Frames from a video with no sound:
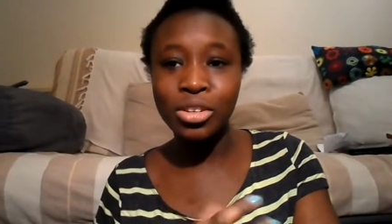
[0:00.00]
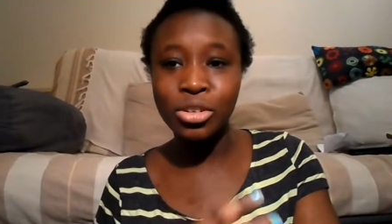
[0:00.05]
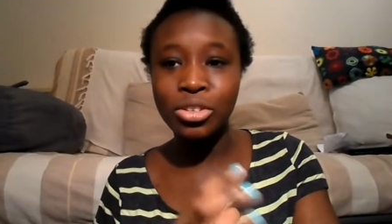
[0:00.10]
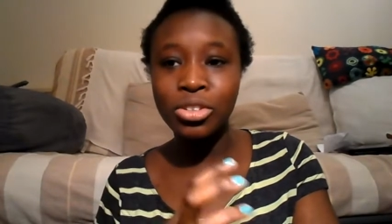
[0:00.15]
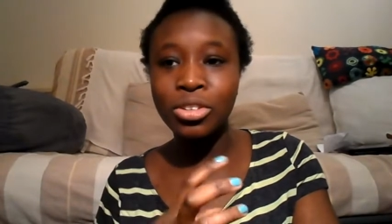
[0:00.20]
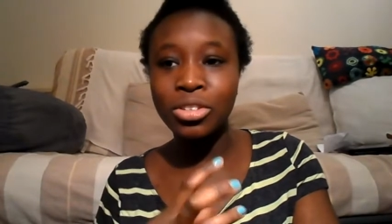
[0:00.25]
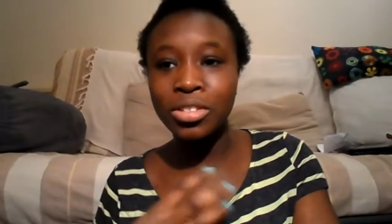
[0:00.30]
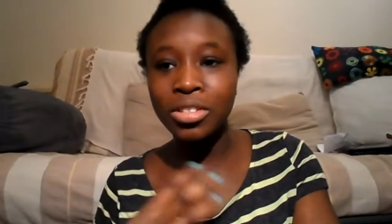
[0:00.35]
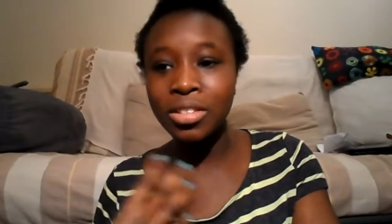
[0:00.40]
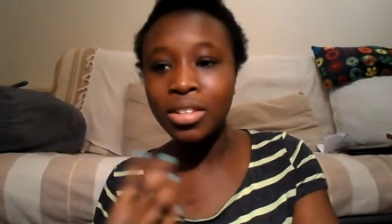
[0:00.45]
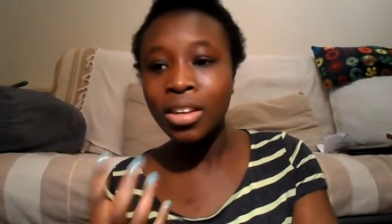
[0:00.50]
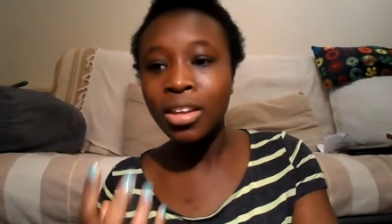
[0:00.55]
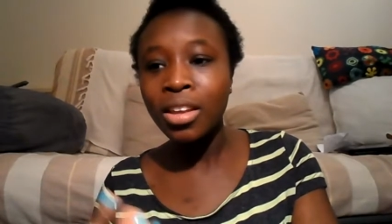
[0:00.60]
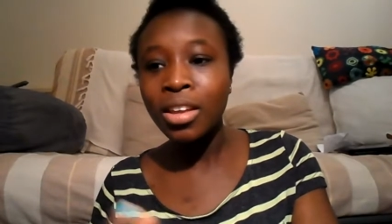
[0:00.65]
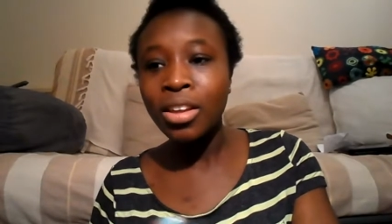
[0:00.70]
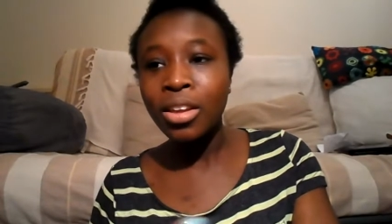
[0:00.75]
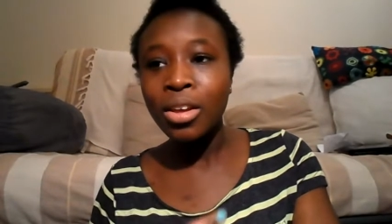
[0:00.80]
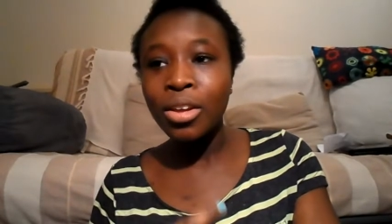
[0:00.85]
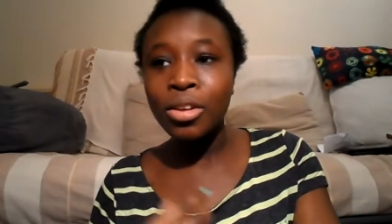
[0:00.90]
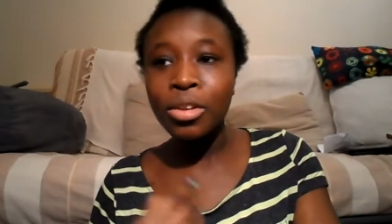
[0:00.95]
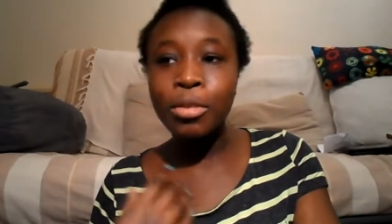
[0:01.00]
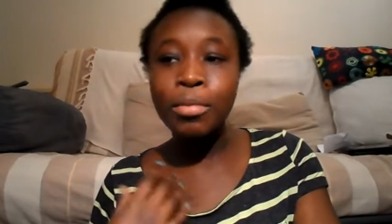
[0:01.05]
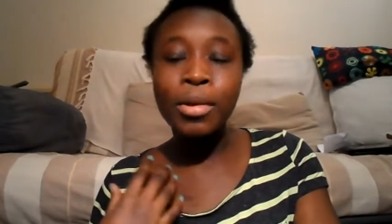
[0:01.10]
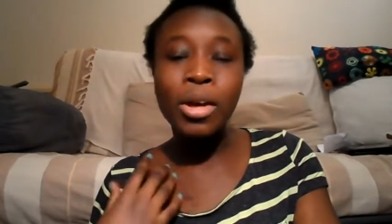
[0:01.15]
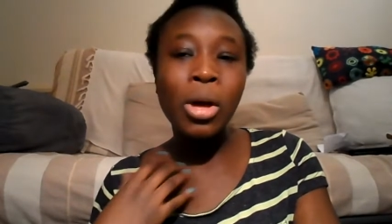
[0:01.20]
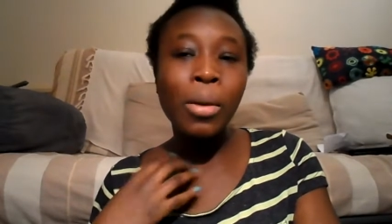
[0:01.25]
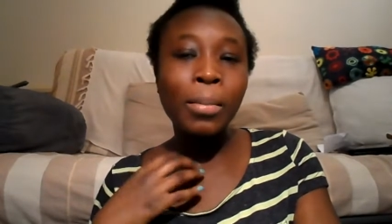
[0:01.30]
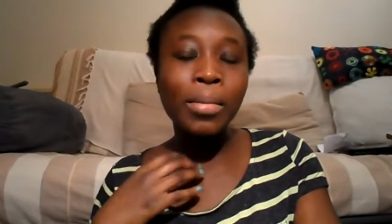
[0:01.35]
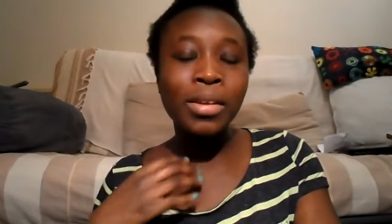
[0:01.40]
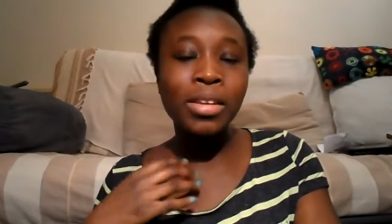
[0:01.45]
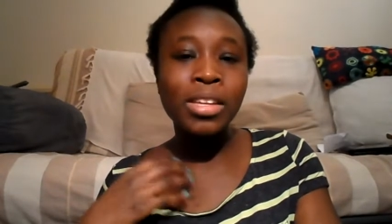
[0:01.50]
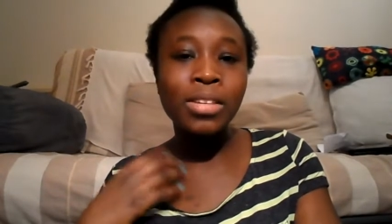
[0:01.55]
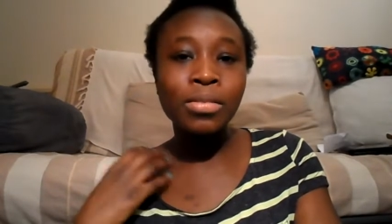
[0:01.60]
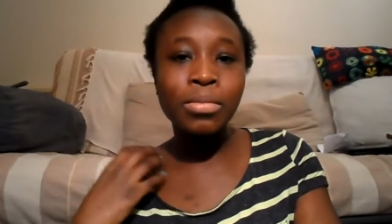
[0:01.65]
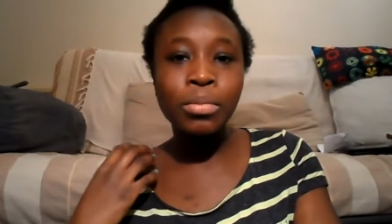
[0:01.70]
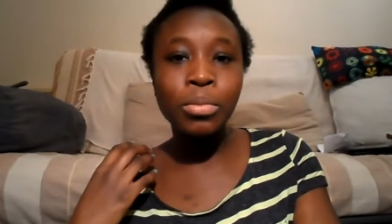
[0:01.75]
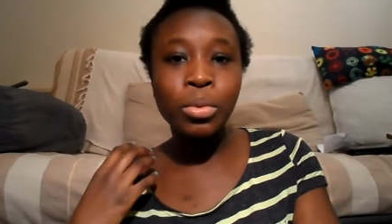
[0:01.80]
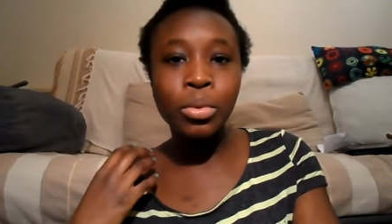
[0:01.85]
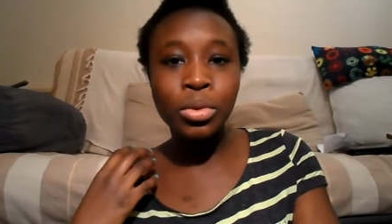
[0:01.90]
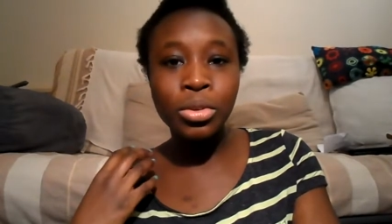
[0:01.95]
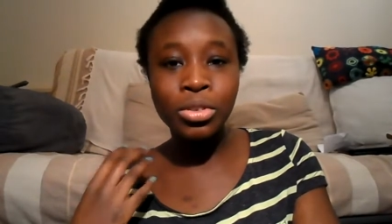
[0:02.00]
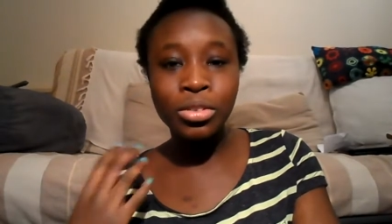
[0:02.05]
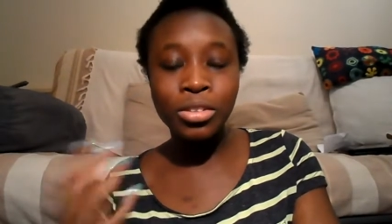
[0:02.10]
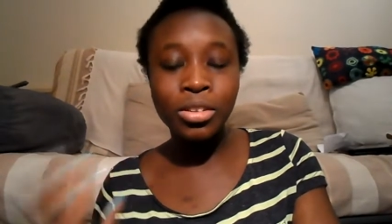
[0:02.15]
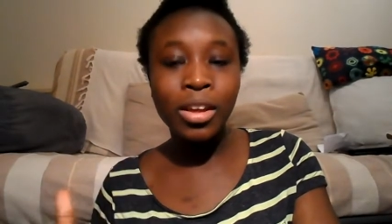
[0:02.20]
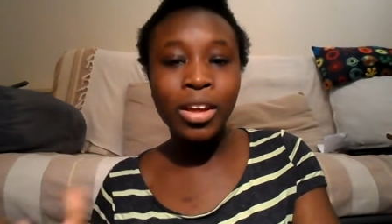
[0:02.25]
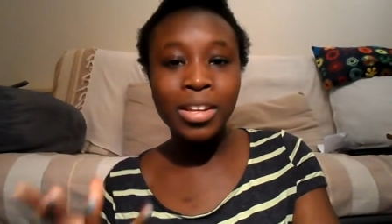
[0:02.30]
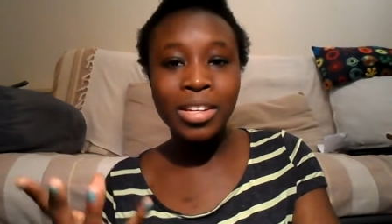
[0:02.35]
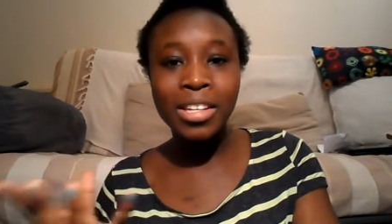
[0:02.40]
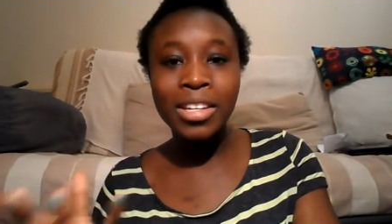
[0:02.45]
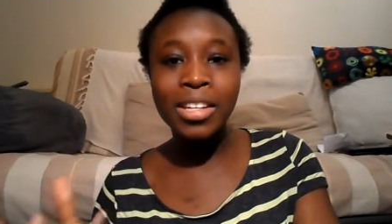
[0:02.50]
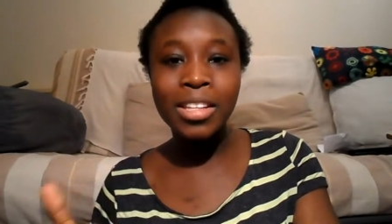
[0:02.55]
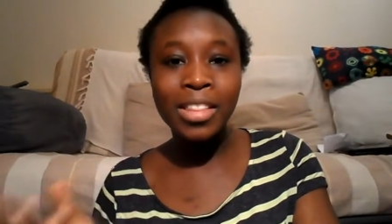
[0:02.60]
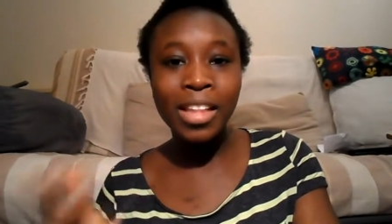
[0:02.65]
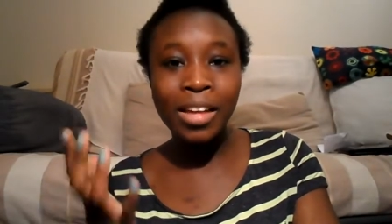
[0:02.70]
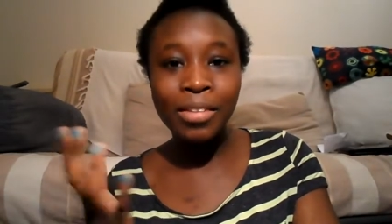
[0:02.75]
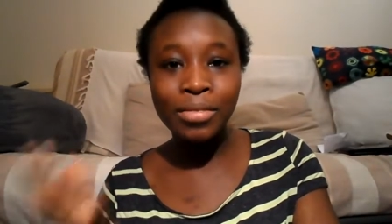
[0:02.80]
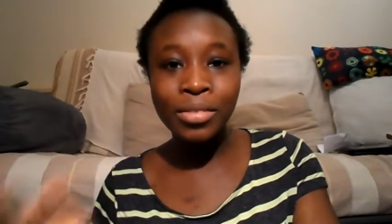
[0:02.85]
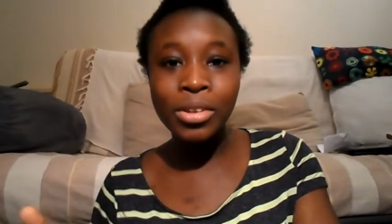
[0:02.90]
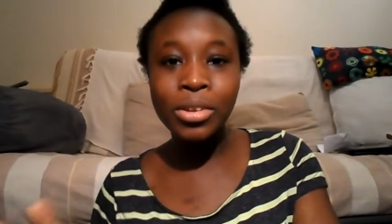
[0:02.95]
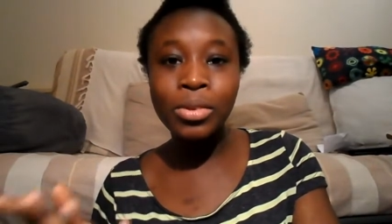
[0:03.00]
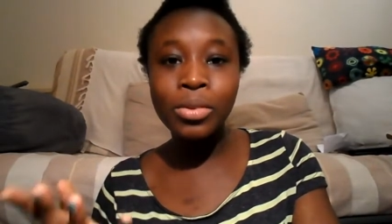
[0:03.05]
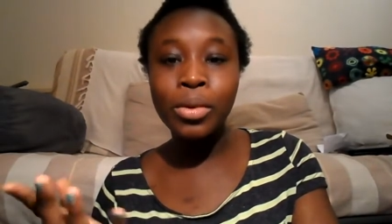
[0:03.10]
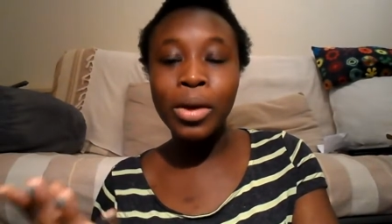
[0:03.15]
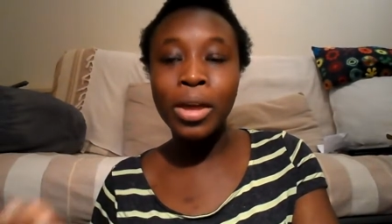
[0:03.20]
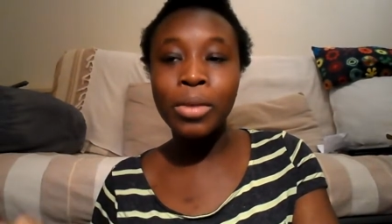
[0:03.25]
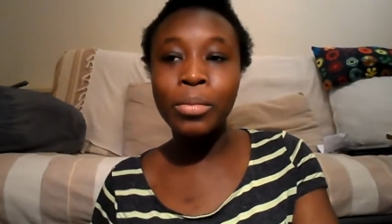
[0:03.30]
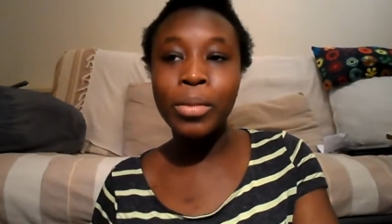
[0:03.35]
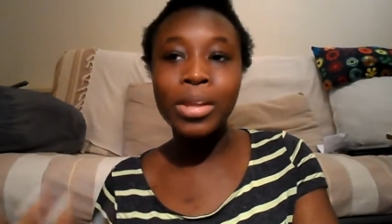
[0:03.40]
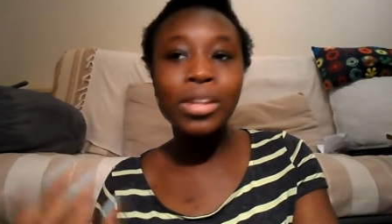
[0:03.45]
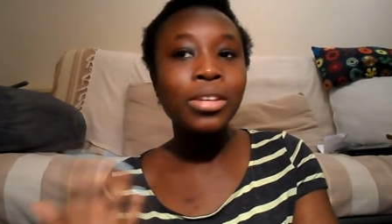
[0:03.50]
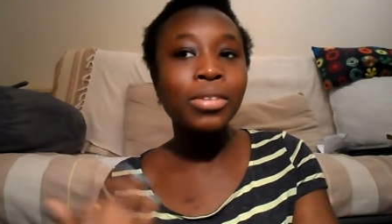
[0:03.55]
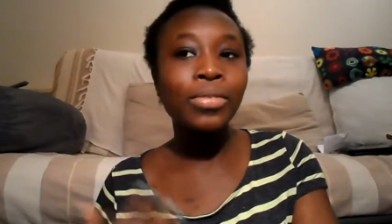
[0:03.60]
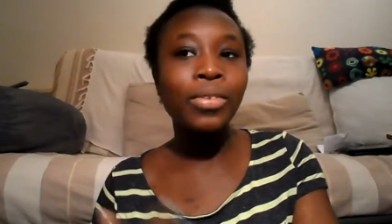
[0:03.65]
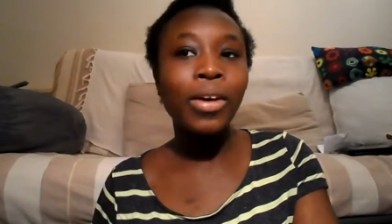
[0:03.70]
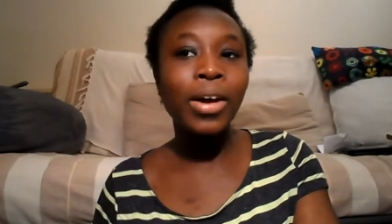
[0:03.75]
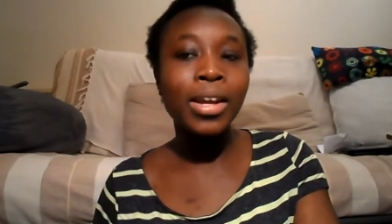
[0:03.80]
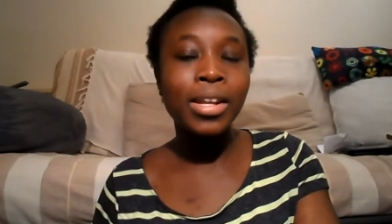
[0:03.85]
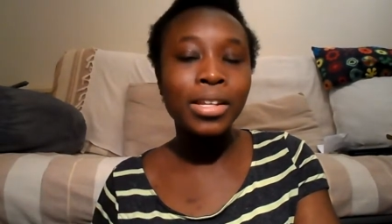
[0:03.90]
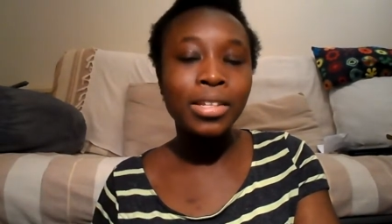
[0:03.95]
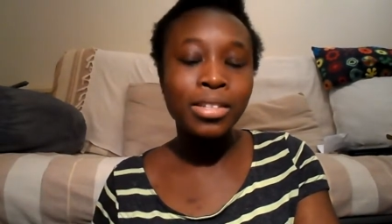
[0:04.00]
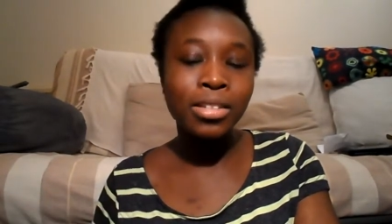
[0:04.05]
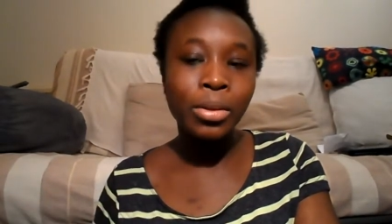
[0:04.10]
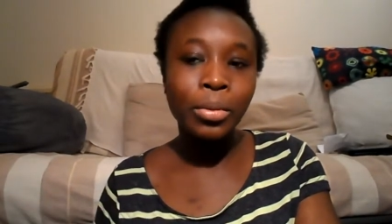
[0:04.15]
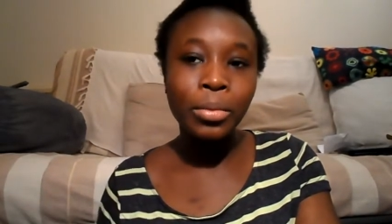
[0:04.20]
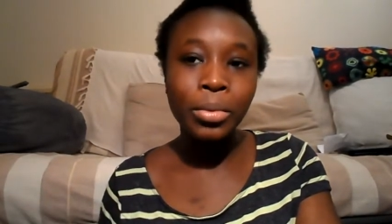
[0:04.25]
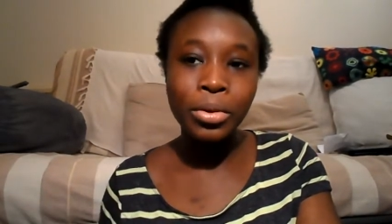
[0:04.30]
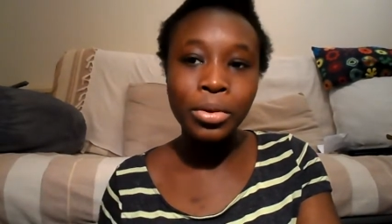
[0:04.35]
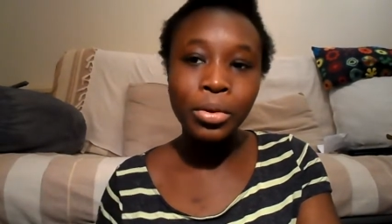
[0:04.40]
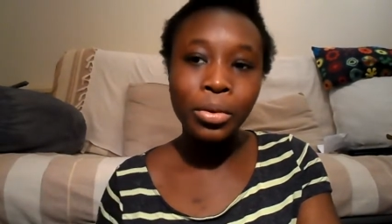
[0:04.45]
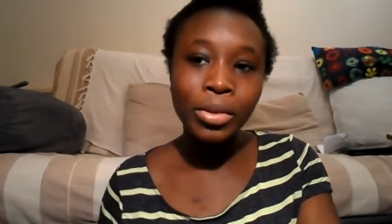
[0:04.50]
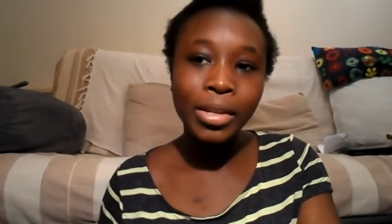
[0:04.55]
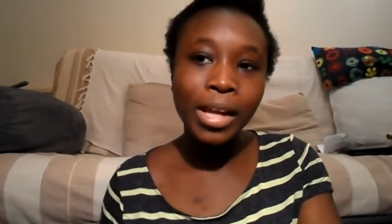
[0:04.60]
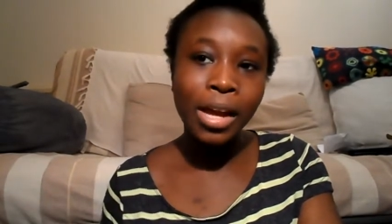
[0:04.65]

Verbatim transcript: you just you become even more certain in that view and when you find someone